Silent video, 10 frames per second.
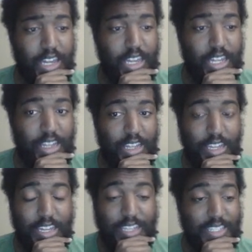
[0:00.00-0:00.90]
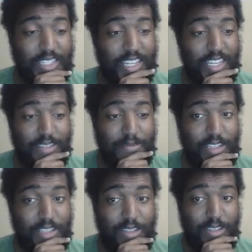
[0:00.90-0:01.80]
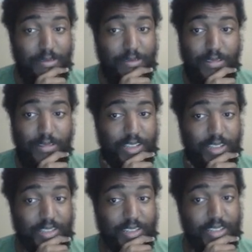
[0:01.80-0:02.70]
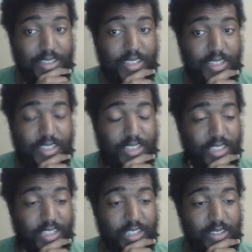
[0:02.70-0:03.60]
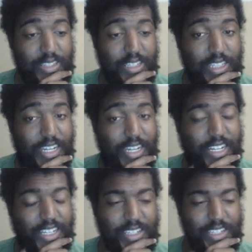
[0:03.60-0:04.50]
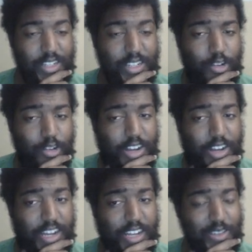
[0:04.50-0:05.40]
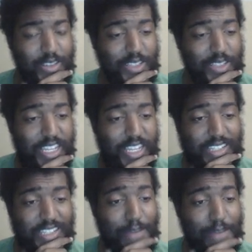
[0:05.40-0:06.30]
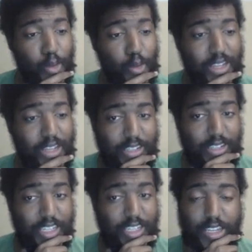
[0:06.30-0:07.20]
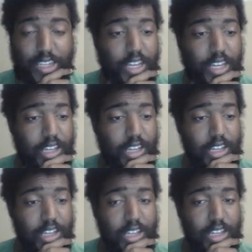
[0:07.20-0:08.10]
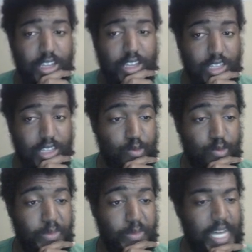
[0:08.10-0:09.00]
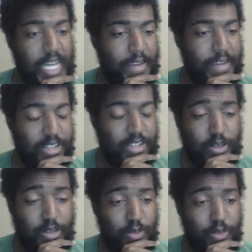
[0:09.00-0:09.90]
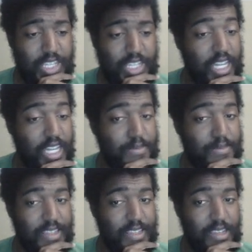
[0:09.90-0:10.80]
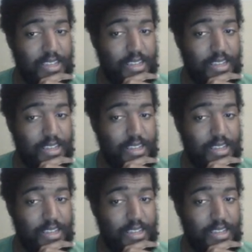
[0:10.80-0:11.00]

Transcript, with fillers: And like I said, you know, Salina, Omaha, Sioux City, top three in the league. It's going to be a combination of those three teams.